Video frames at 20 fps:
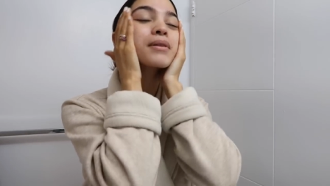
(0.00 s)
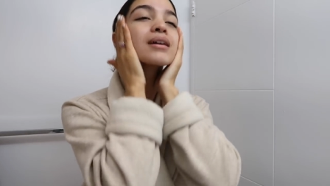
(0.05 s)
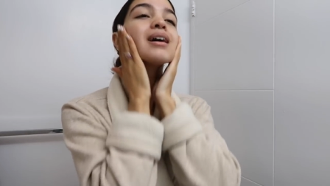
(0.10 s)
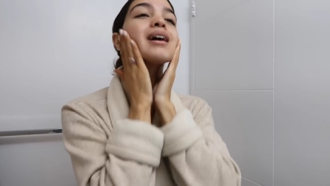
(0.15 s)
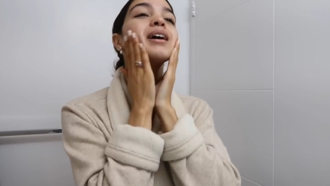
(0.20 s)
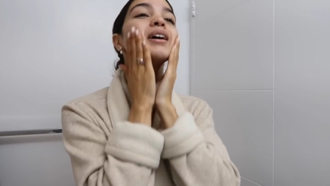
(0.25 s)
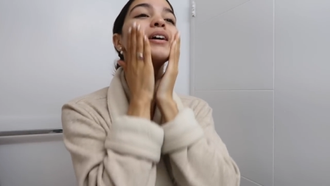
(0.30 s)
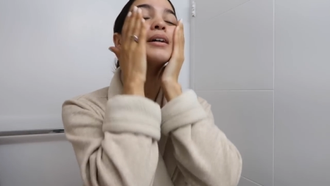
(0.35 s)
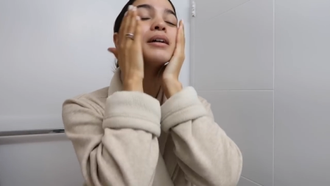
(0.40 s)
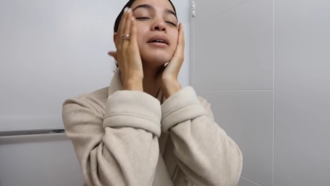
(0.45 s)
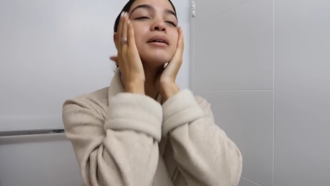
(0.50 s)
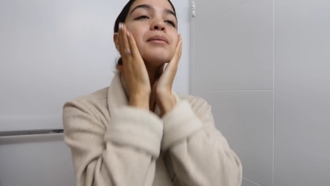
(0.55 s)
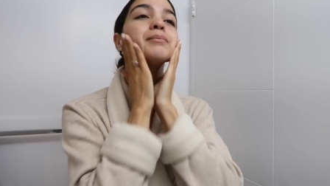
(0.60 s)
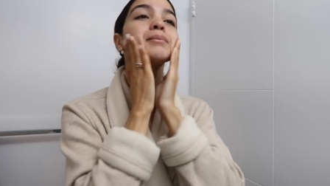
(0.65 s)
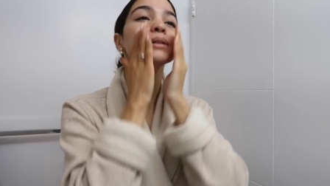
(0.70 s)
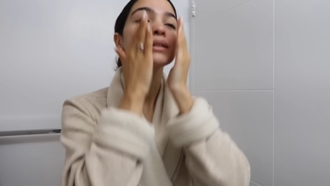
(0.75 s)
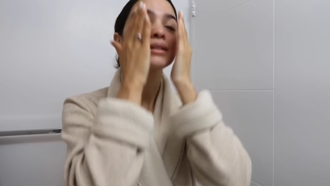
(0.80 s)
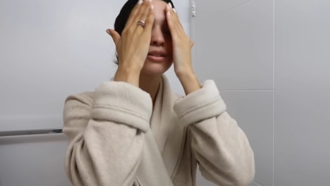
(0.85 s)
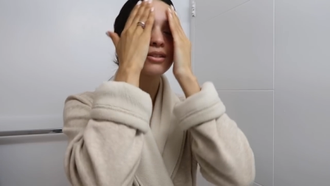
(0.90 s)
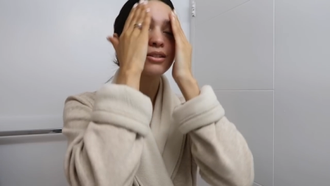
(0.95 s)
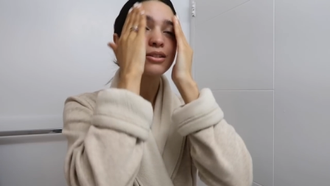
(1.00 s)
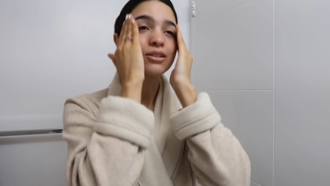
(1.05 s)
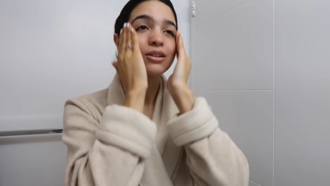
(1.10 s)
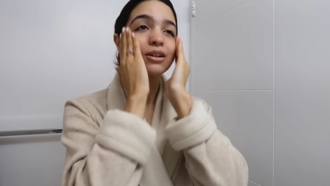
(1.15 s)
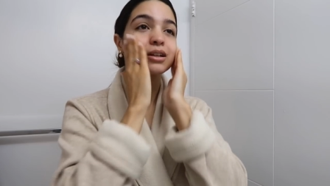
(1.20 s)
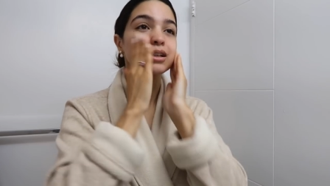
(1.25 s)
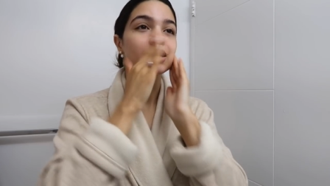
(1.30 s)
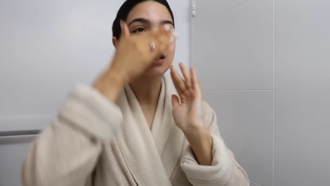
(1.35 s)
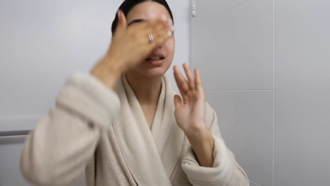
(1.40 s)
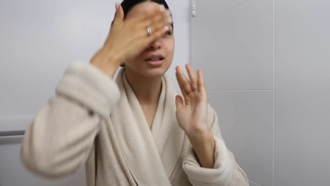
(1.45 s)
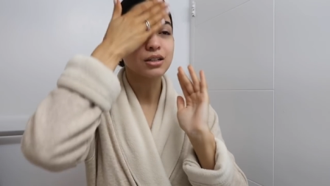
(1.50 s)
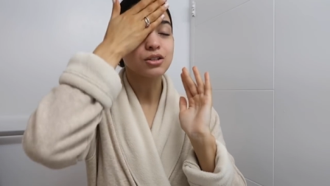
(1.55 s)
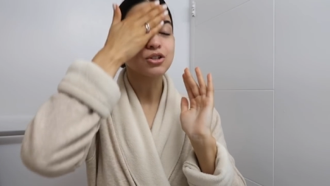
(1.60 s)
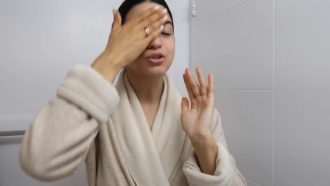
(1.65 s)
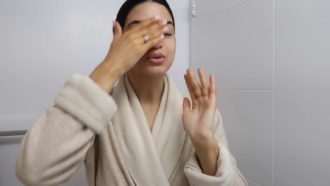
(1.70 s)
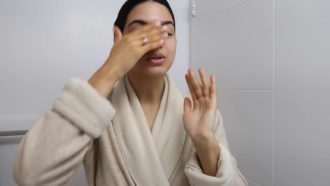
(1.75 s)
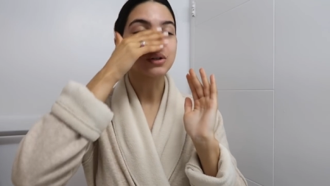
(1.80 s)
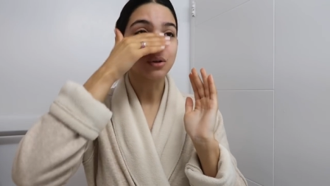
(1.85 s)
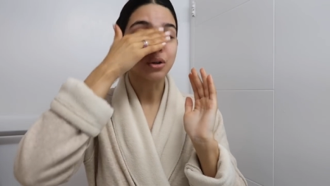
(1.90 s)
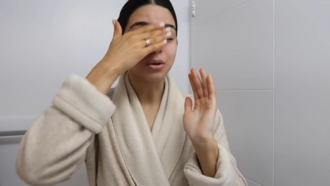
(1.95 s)
I am starting
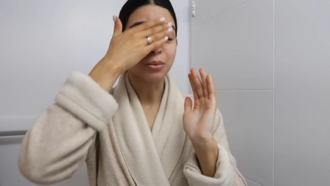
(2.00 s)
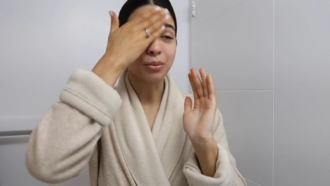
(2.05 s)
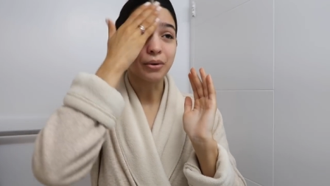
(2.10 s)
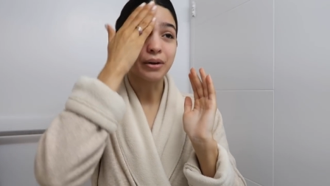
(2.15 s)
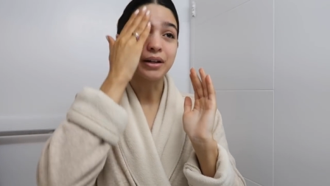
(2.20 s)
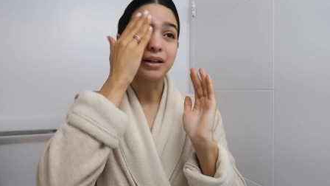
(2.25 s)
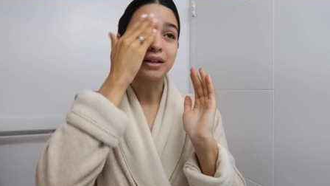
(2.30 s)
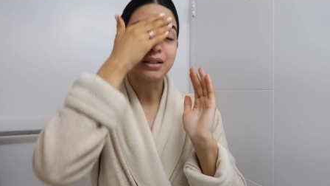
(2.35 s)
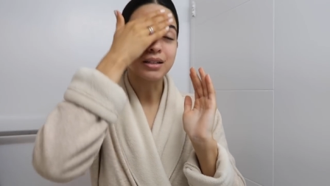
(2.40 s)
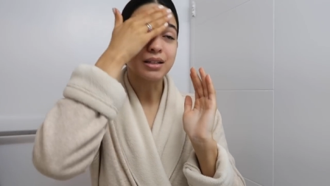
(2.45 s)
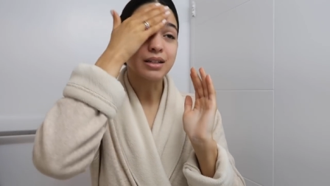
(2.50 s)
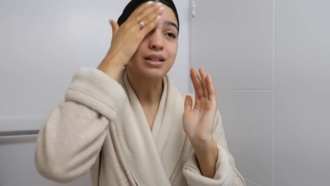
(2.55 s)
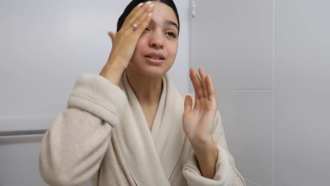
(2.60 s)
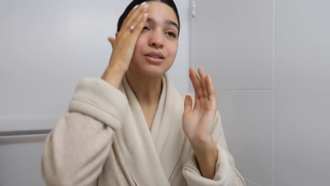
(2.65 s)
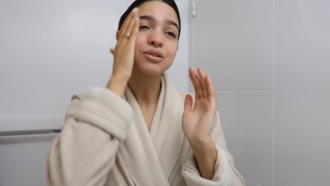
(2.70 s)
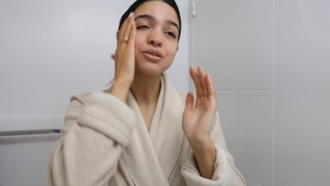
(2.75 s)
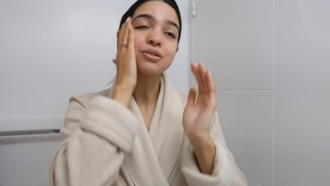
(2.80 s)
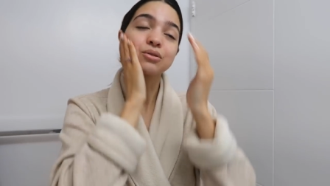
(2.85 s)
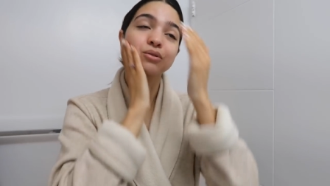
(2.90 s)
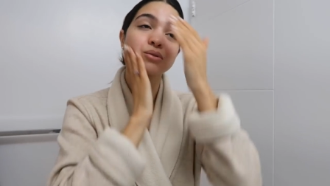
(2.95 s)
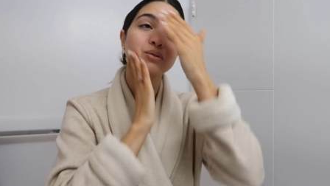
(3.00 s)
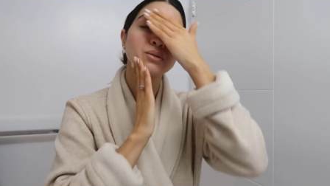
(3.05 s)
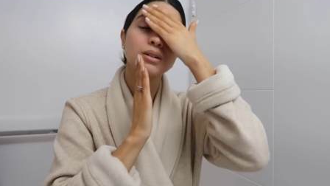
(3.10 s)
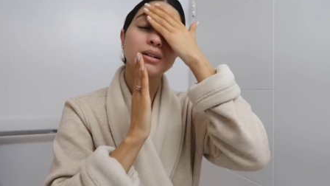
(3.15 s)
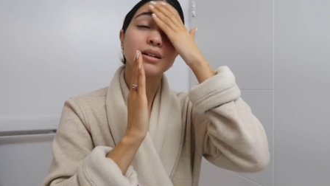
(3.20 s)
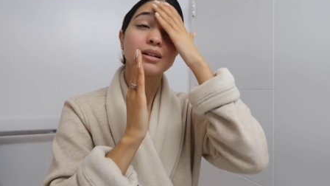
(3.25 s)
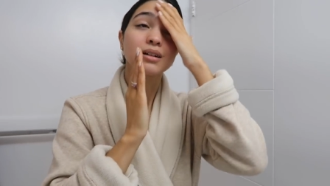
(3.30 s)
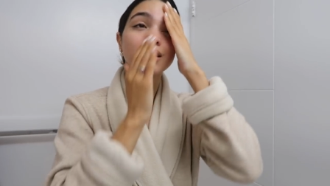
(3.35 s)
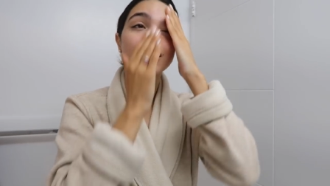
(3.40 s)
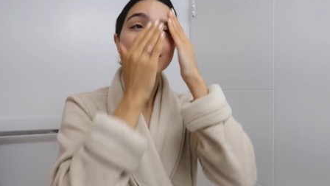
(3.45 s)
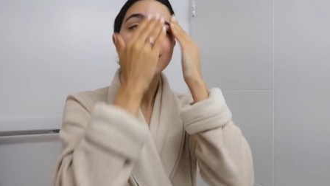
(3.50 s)
to incorporate it into